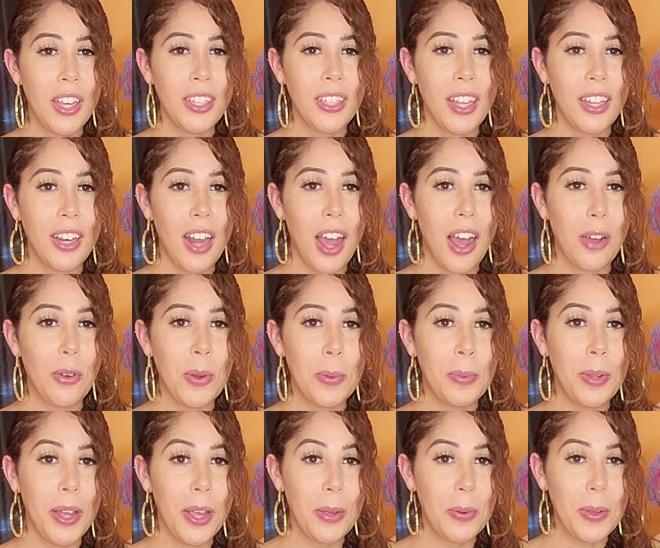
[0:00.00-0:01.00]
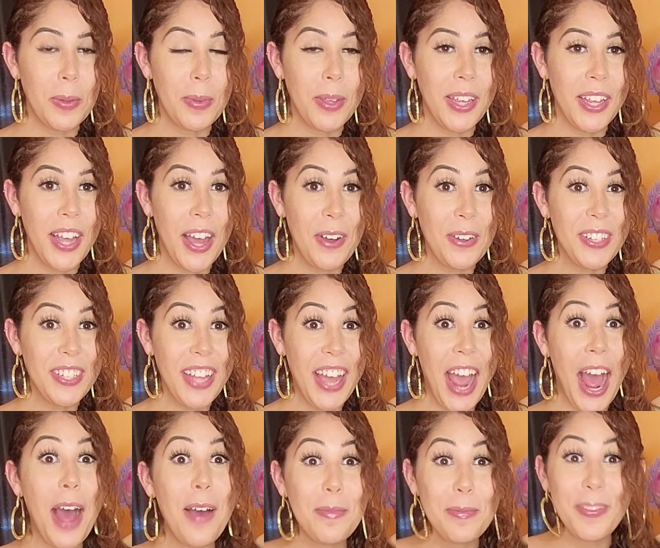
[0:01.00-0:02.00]
He's like, nah, quit playing with me. I was
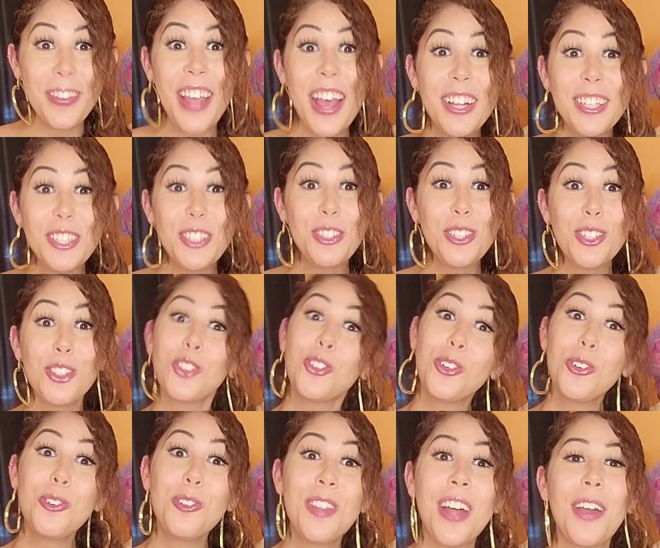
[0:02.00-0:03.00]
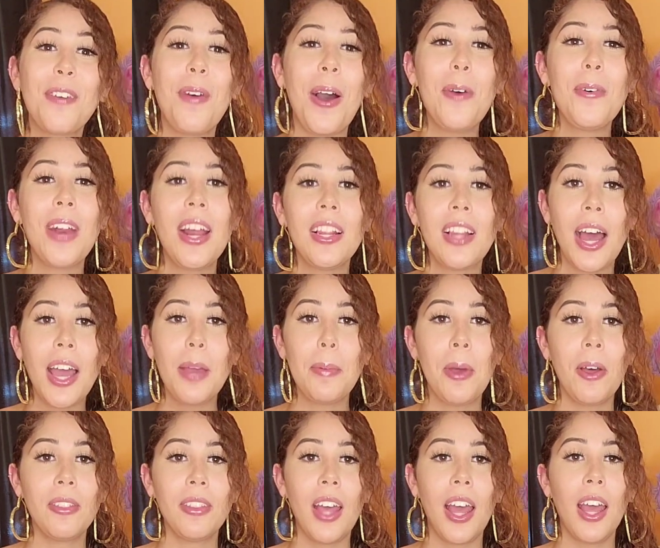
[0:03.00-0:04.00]
like, I'm telling you the truth. Like, why would I lie
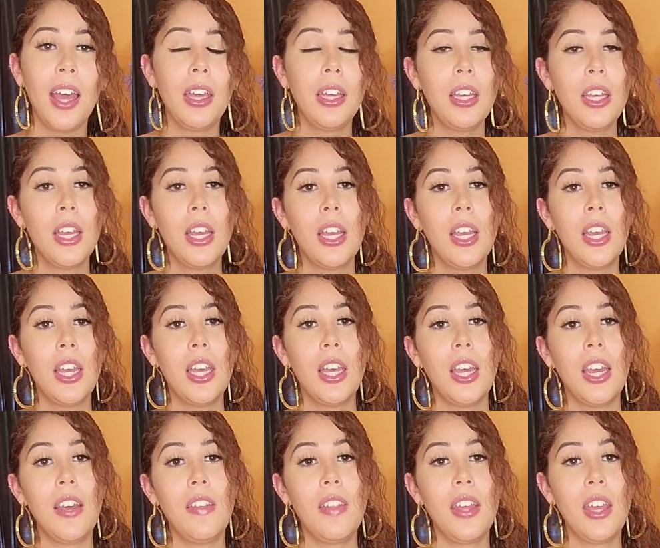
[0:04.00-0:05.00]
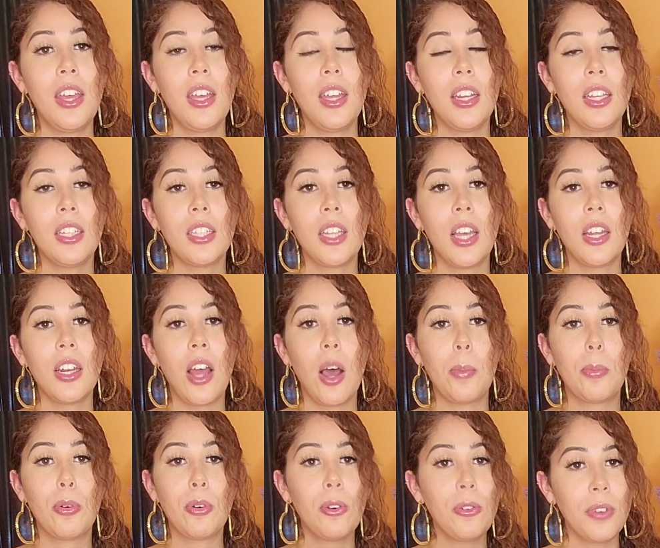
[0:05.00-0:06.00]
about that? And then he said, no,
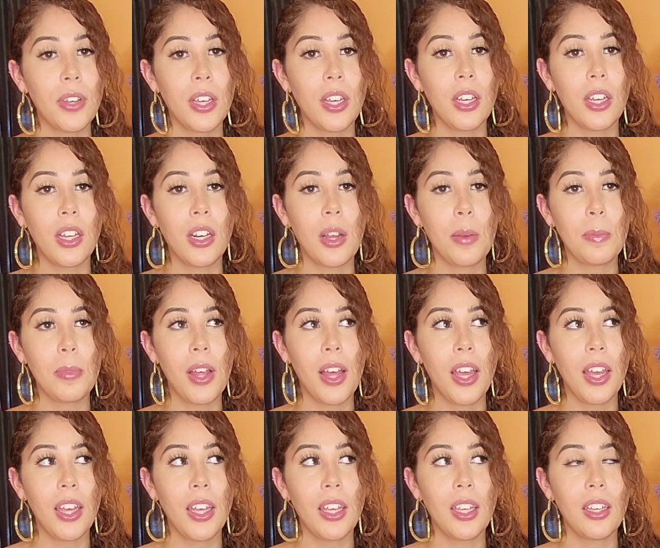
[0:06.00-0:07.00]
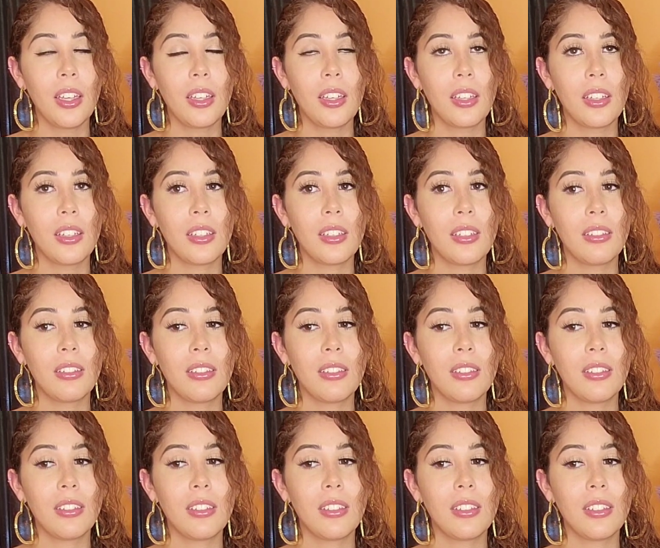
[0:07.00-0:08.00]
prove it. And I'm like,
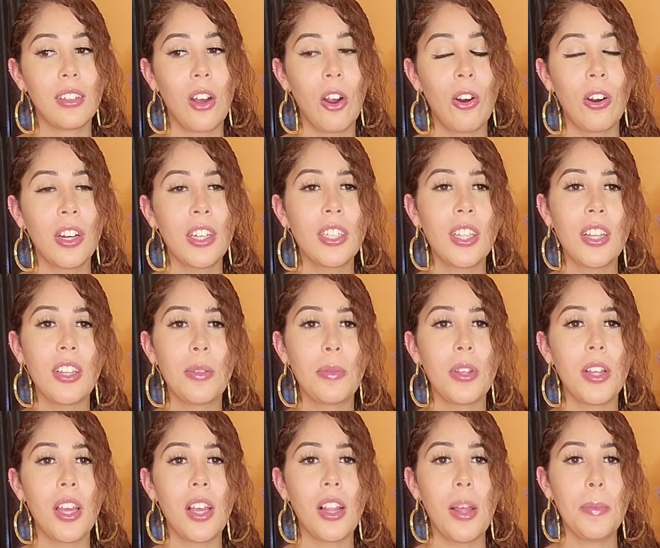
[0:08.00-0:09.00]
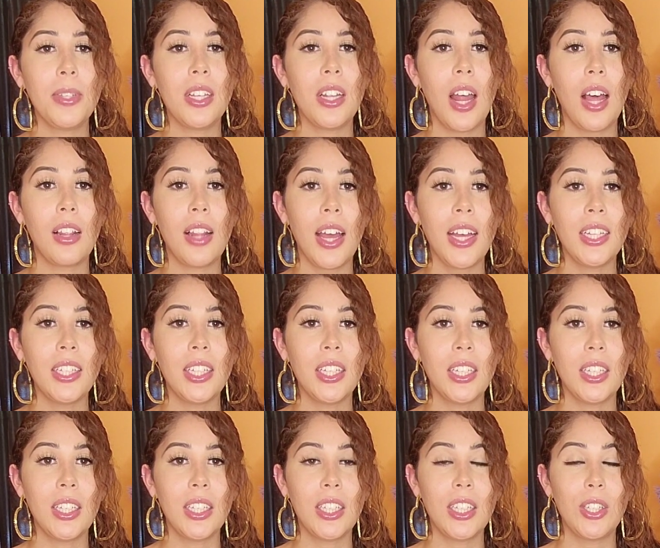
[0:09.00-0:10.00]
or he said something like, let me see that
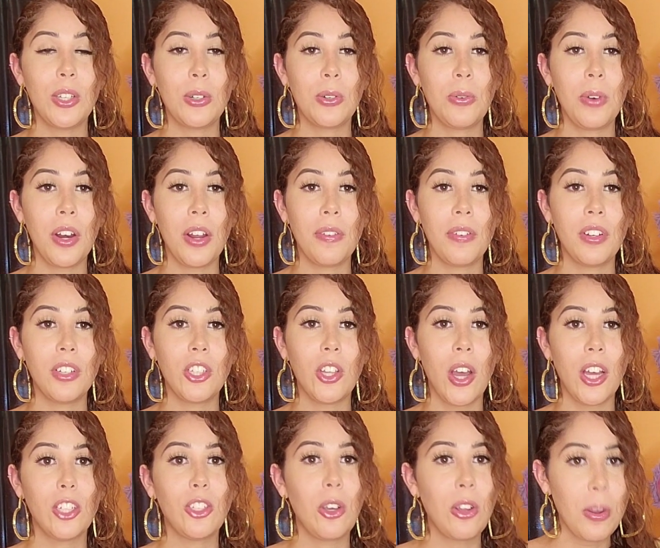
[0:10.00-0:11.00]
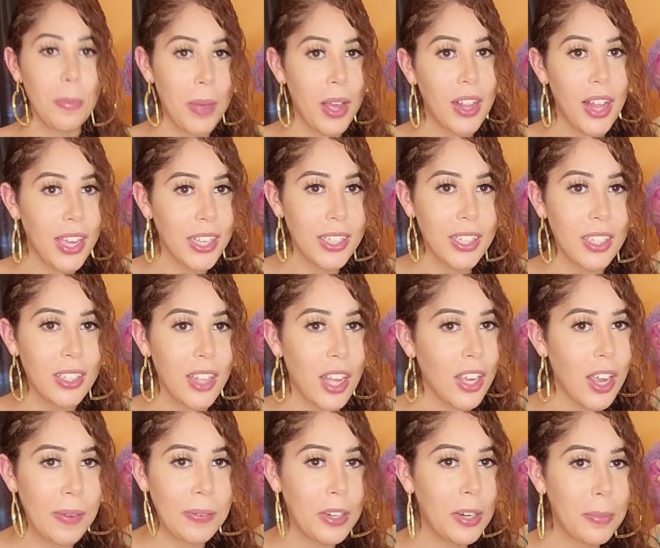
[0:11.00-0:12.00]
license or whatever. So I showed him my license. I
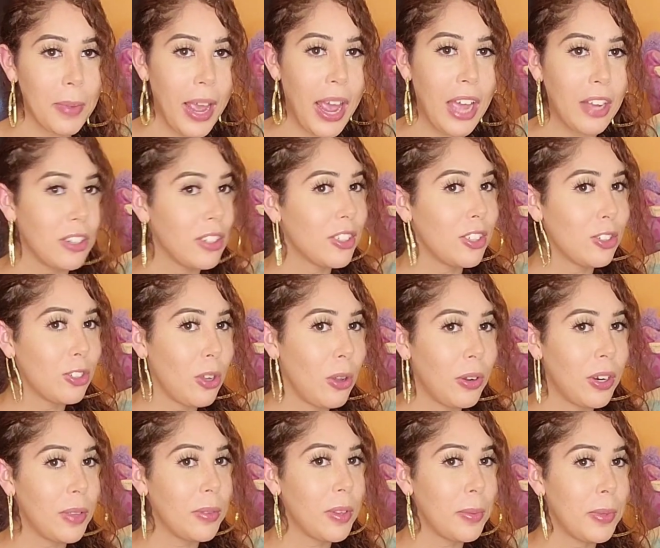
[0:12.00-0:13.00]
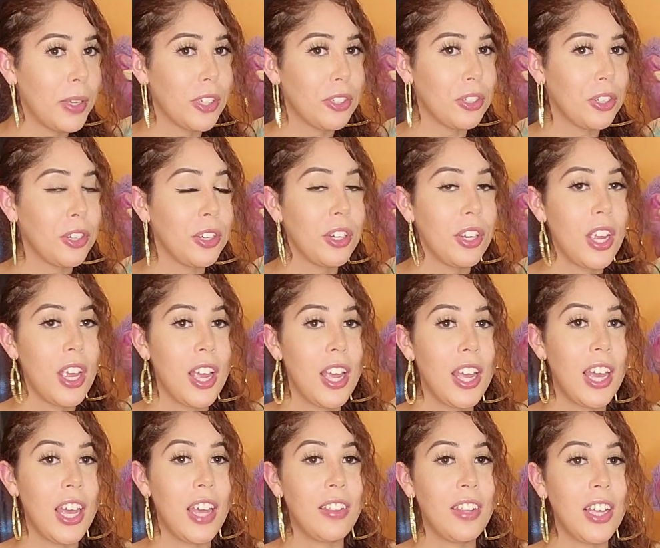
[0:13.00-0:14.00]
covered up my address and showed him the picture.
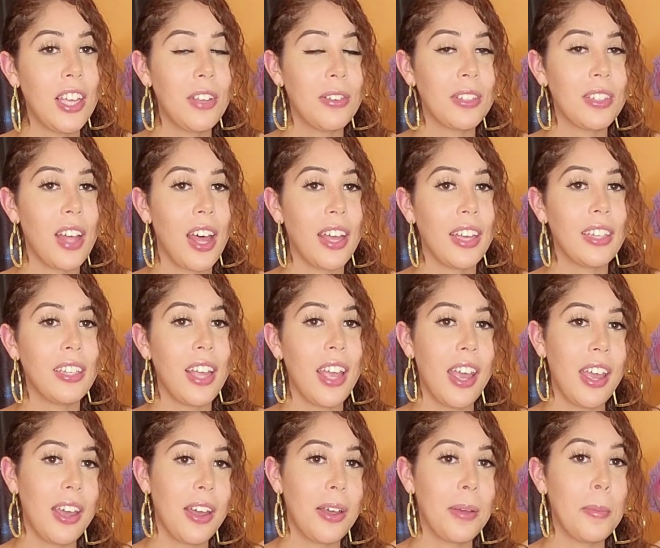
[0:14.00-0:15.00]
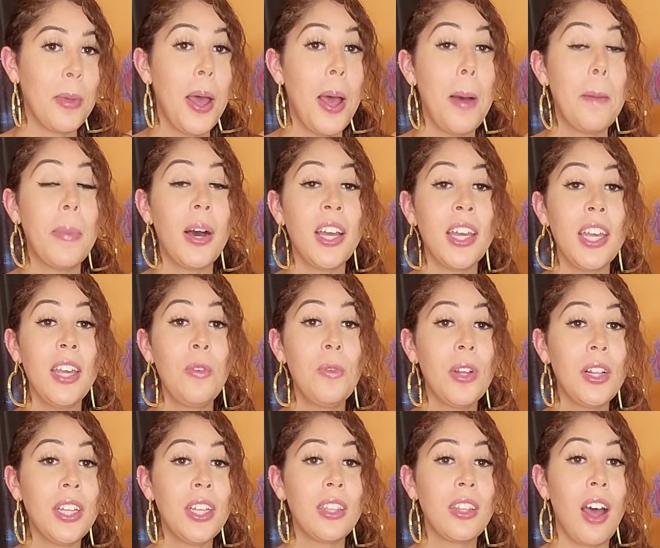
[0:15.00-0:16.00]
And then he was like, damn. But he
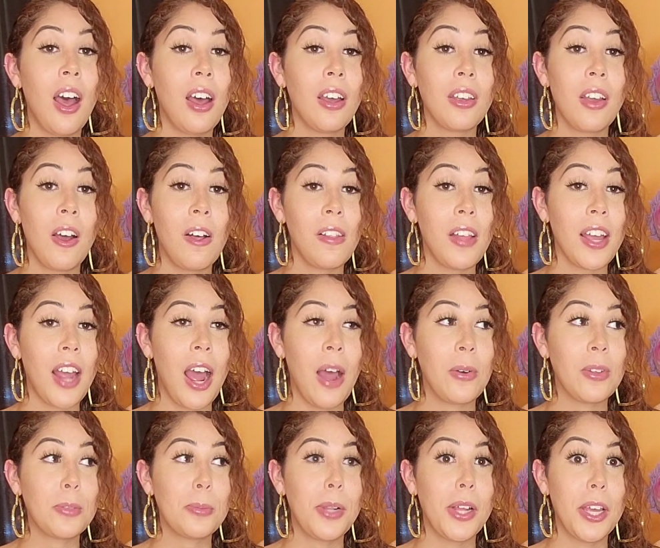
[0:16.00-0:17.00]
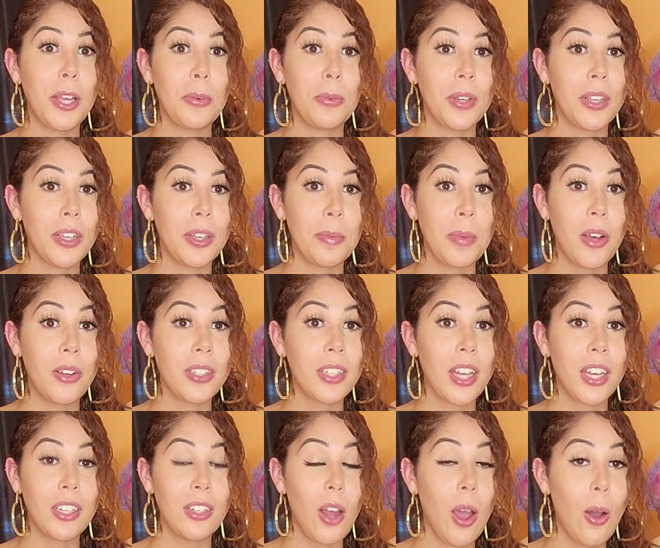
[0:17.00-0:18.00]
really thought, y'all, like, I was playing with him. I was
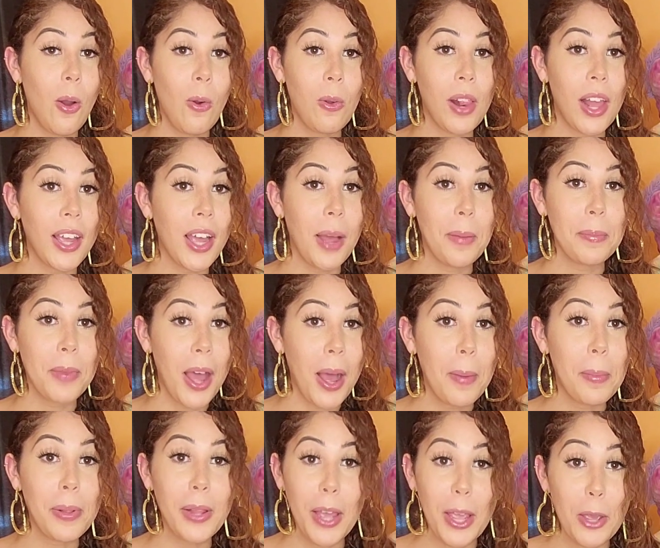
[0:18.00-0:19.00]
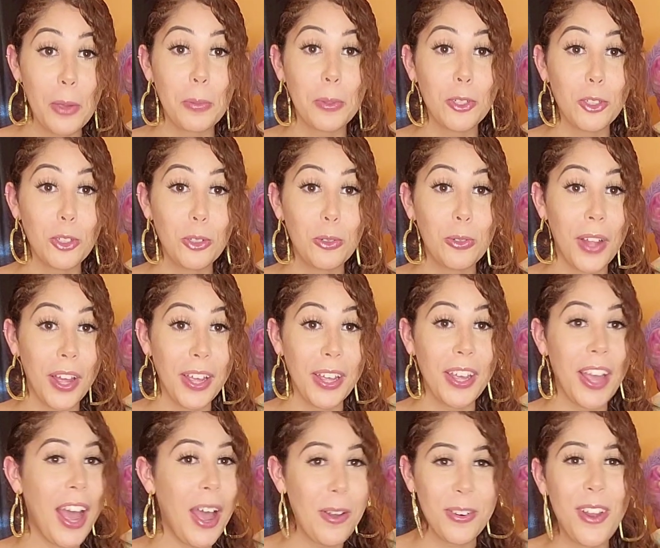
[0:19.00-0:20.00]
like, no, like, I'm not playing with you.
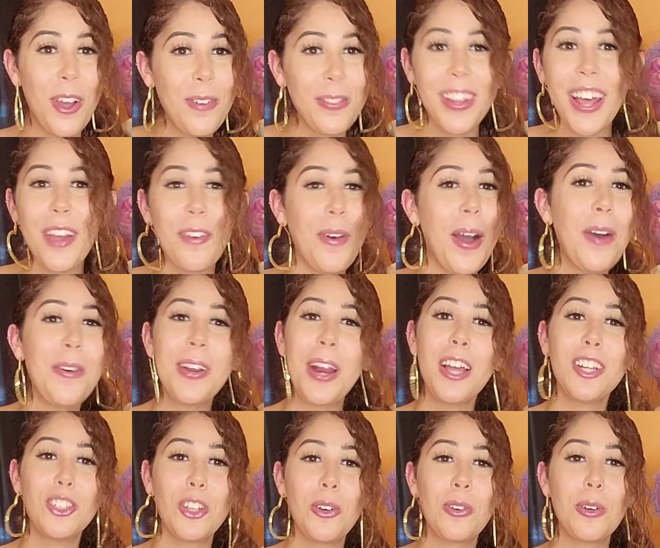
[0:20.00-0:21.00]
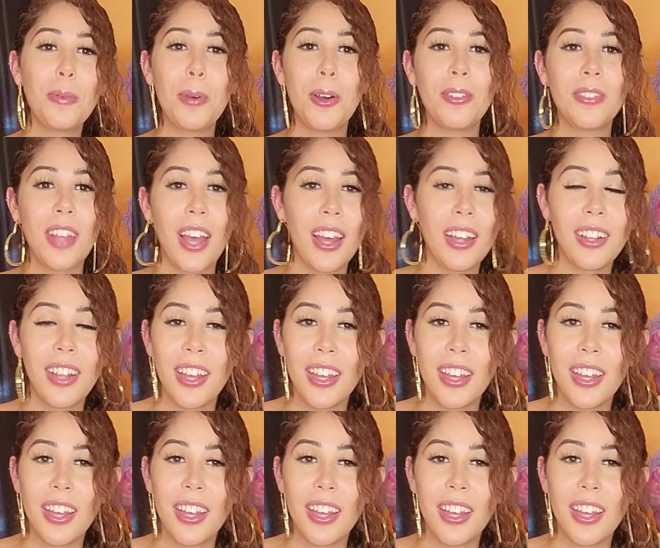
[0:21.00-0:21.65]
Like, I would, like, why would I joke about that?